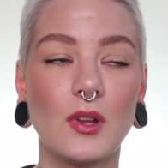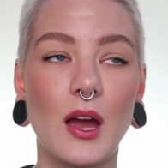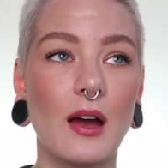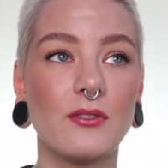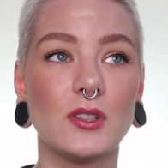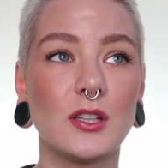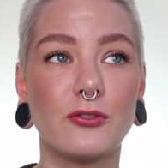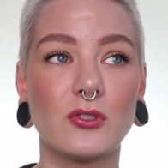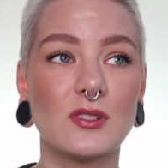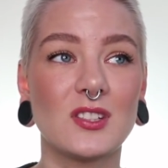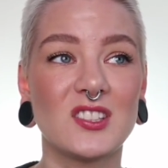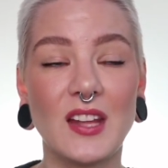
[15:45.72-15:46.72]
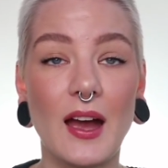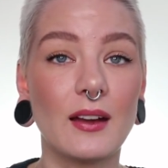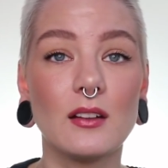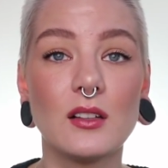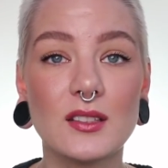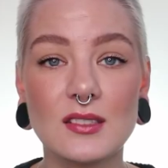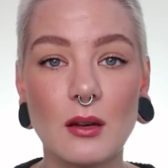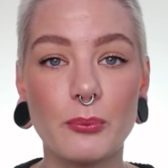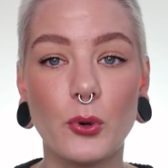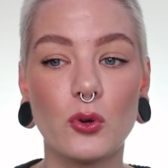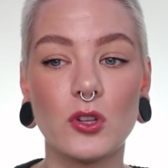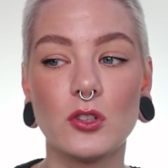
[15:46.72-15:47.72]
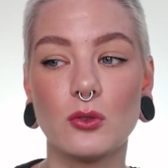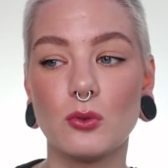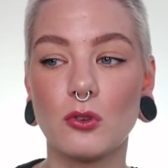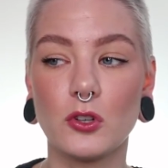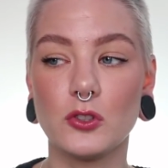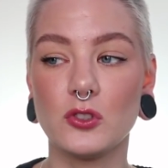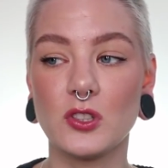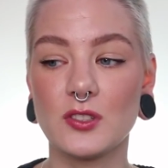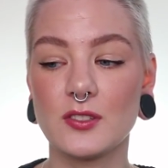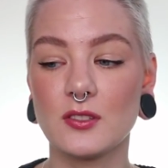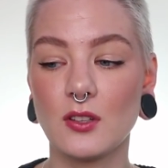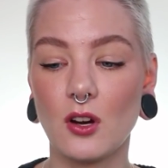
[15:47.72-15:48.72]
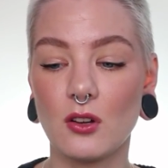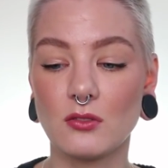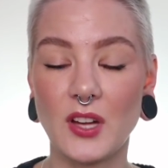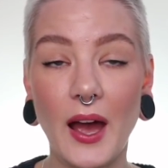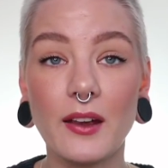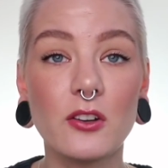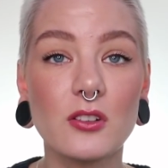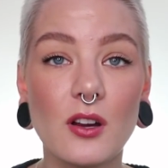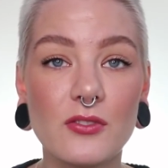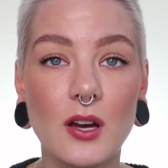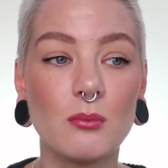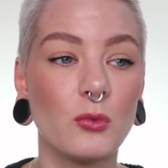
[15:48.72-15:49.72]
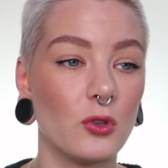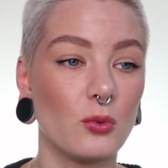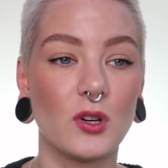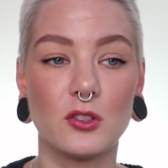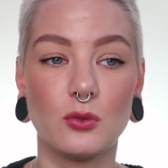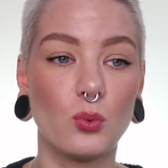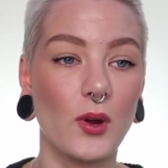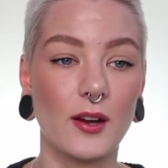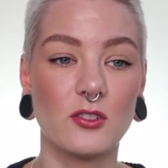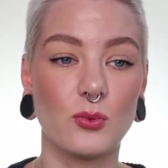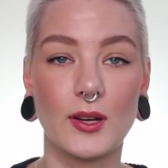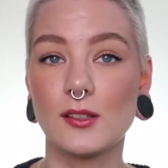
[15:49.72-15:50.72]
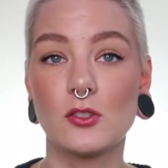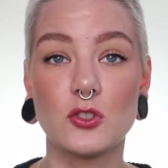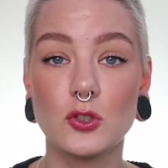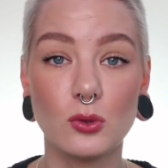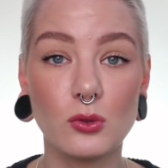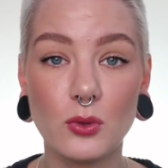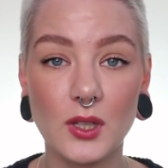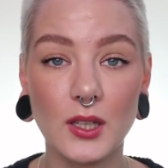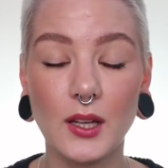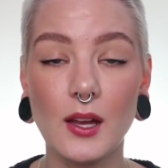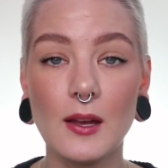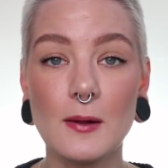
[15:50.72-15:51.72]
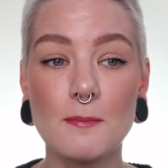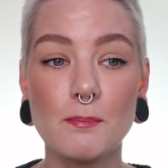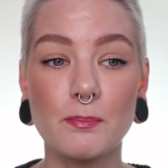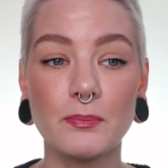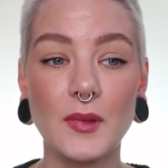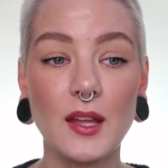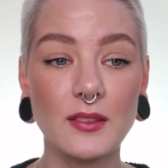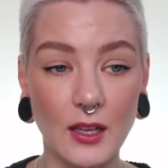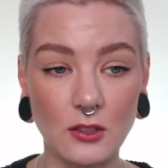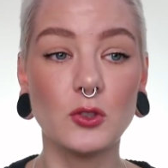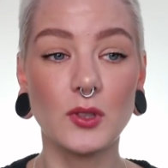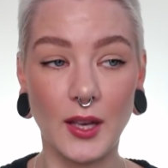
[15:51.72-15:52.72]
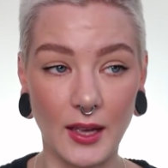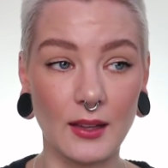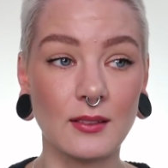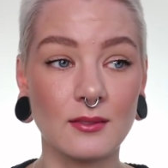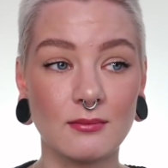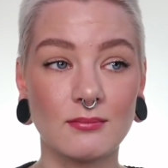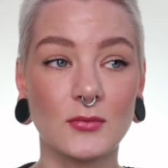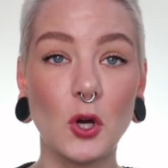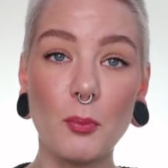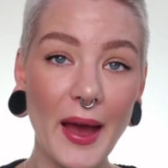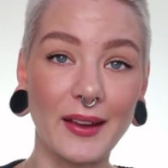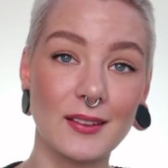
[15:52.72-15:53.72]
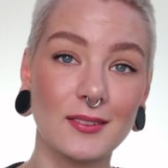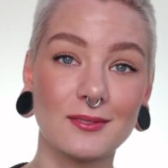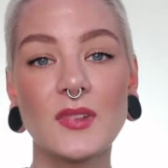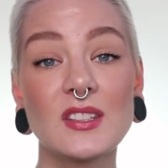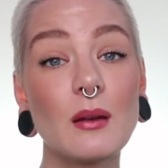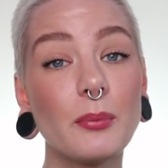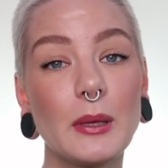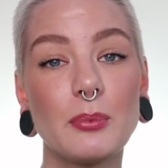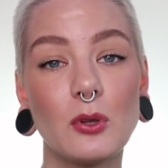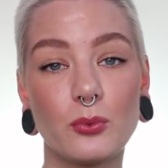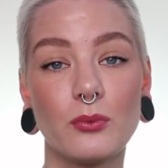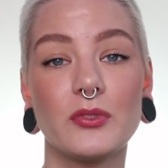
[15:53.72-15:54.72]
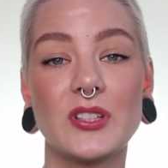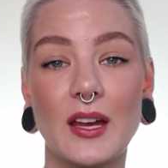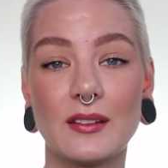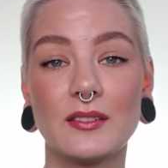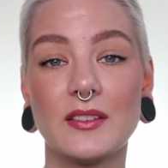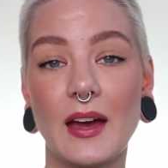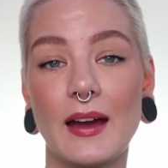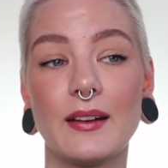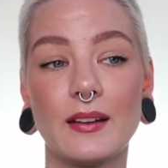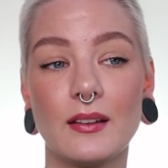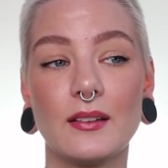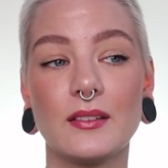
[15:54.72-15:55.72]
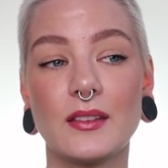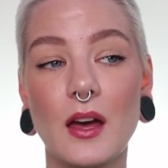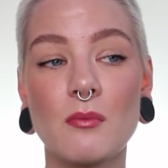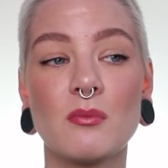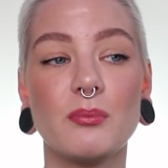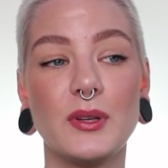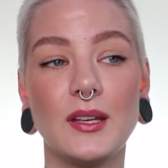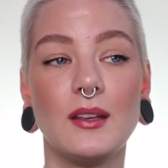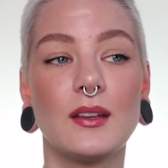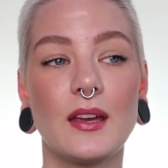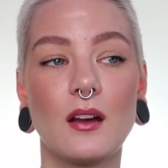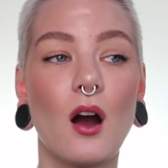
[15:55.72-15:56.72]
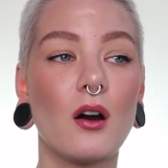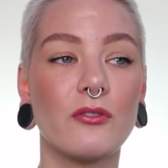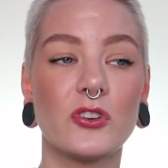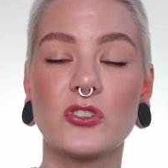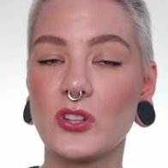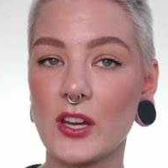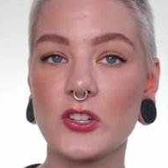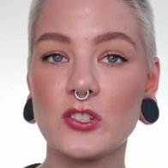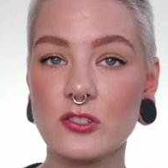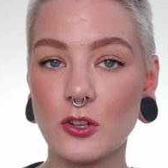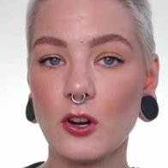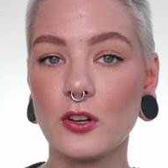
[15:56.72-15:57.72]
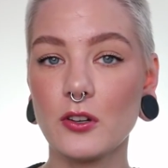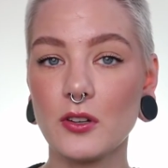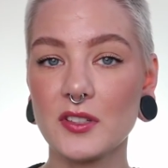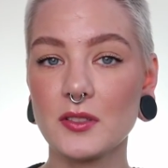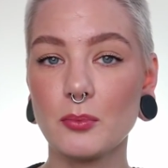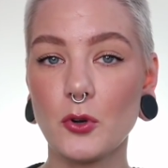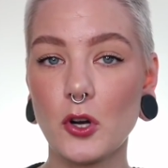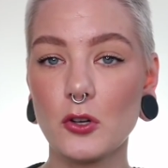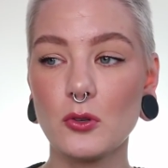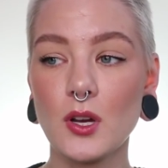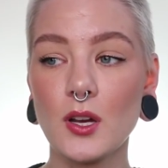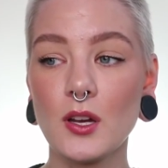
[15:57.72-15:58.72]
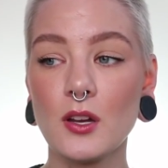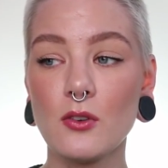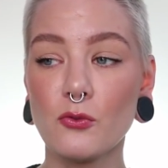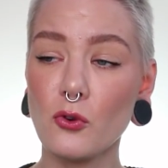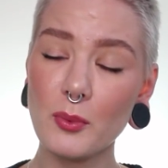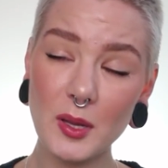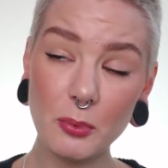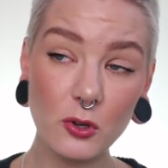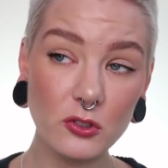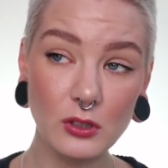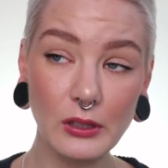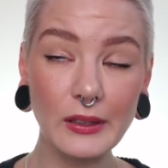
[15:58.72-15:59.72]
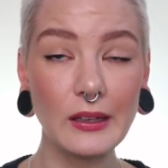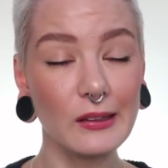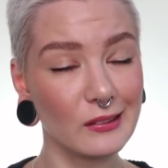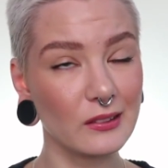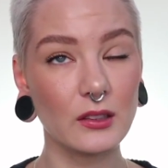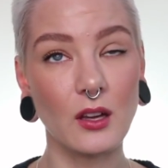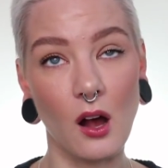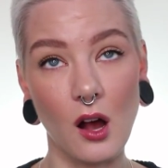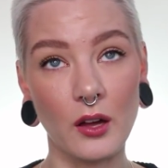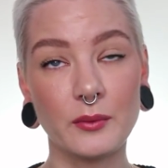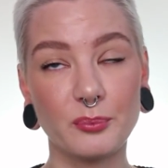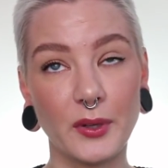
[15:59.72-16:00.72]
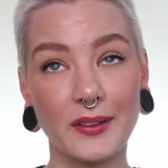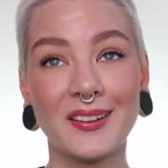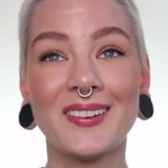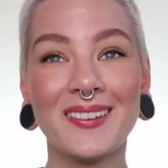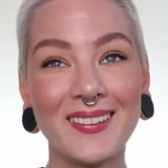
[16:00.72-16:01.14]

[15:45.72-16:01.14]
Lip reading: have a different style at some point, or you just are tired of them, or you want to wear regular jewelry, and then you can go back. Some people said that them being a conversation starter is a pro. For me personally, it's a con, but